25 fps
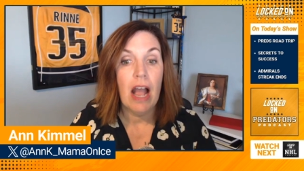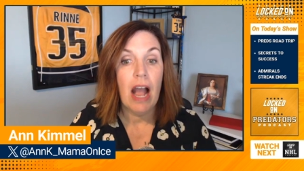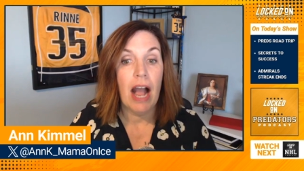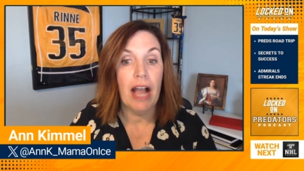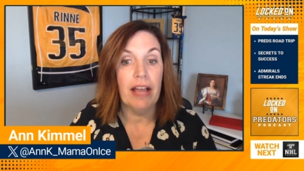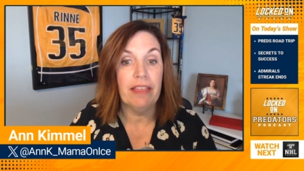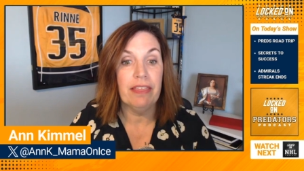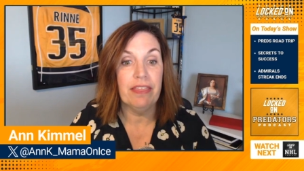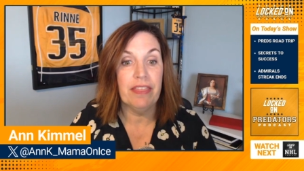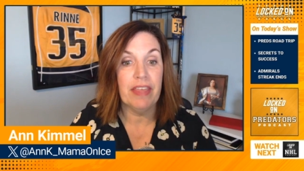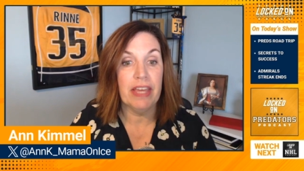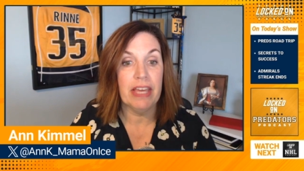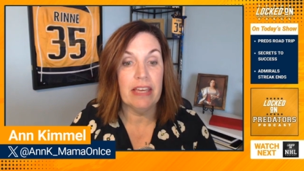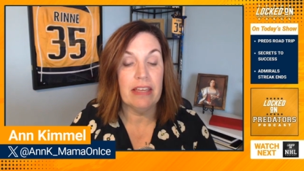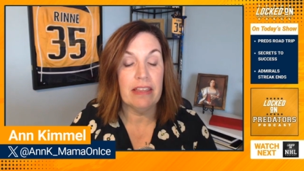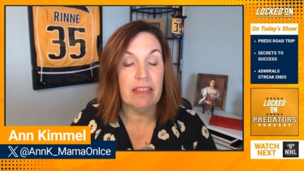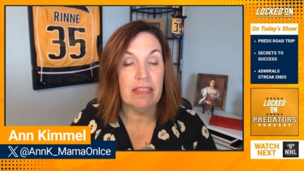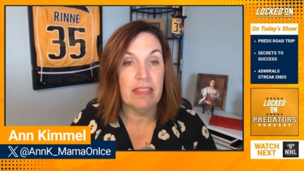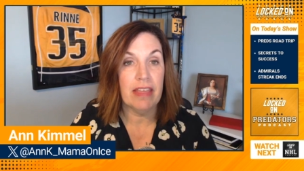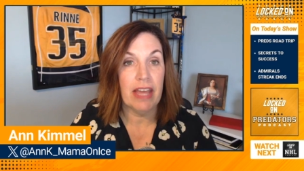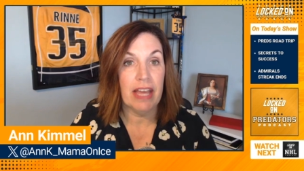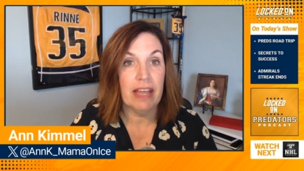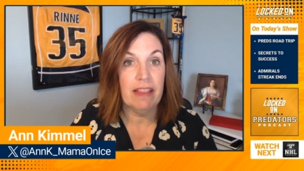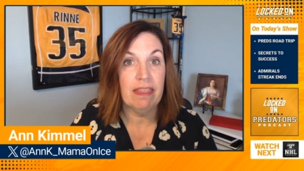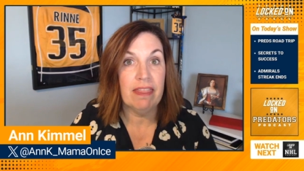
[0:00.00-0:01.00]
I think
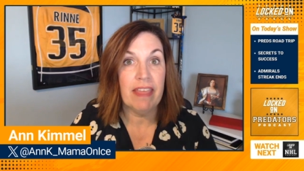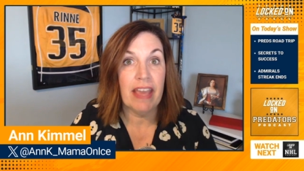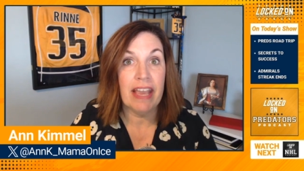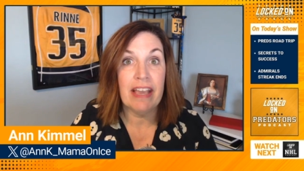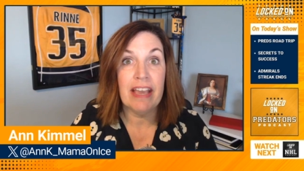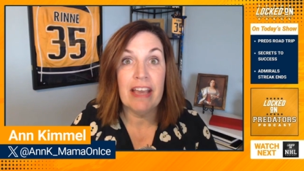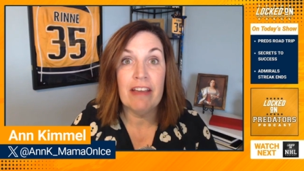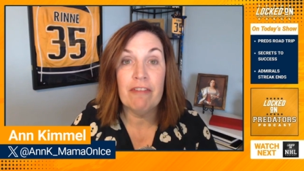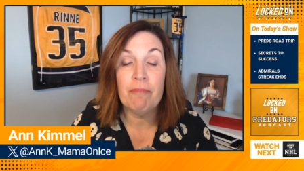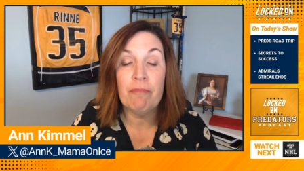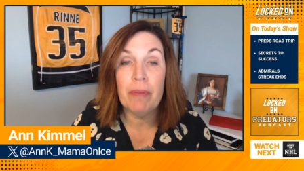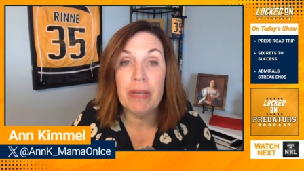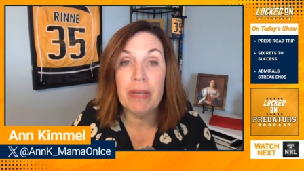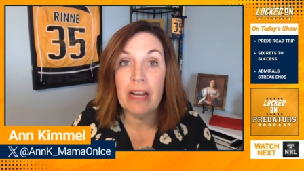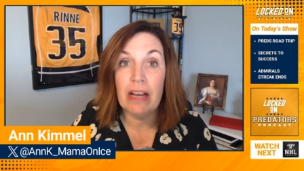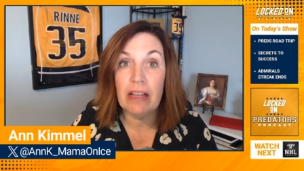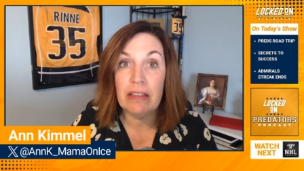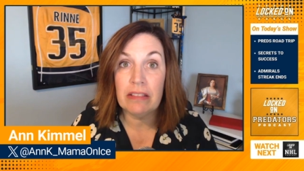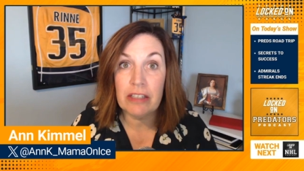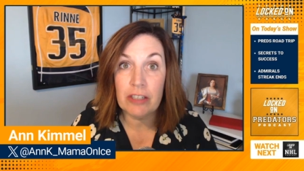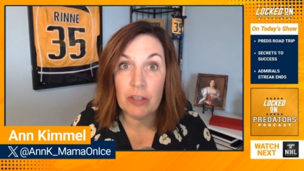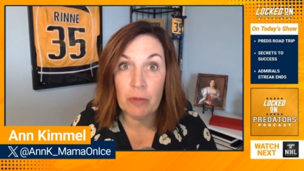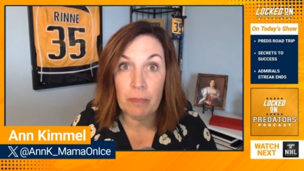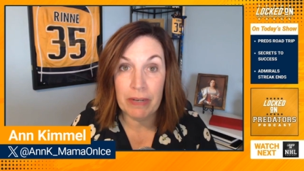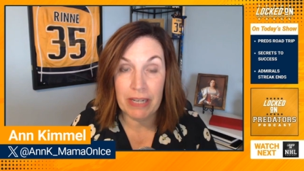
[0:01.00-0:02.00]
that they have been a
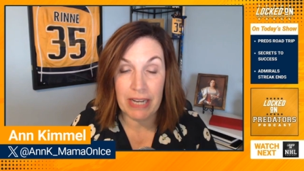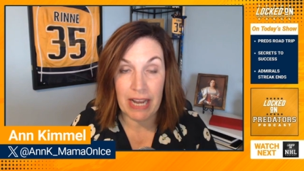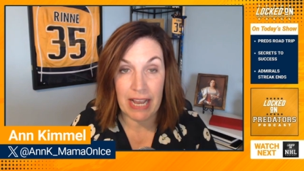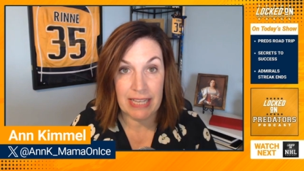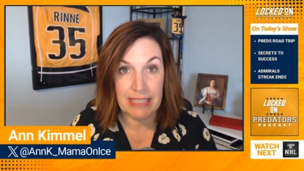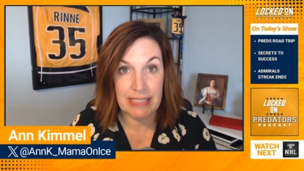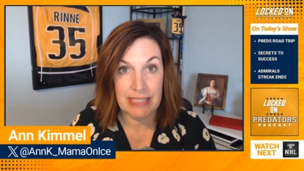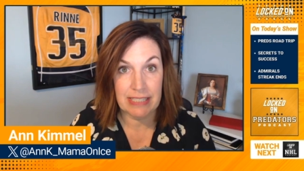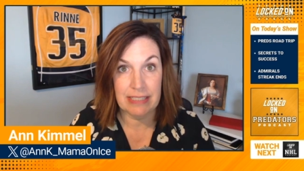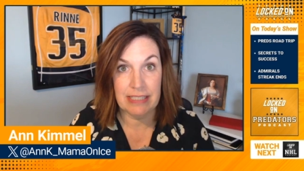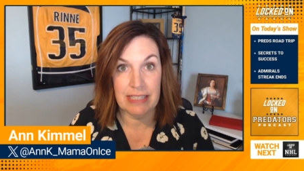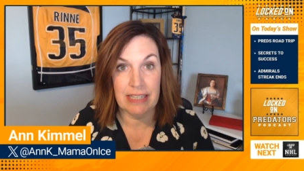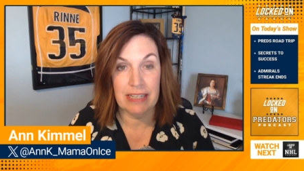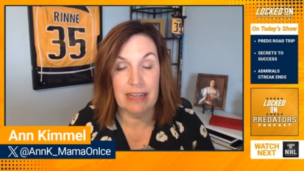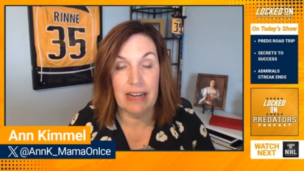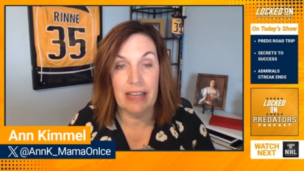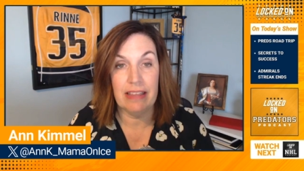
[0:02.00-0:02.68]
little bit hesitant.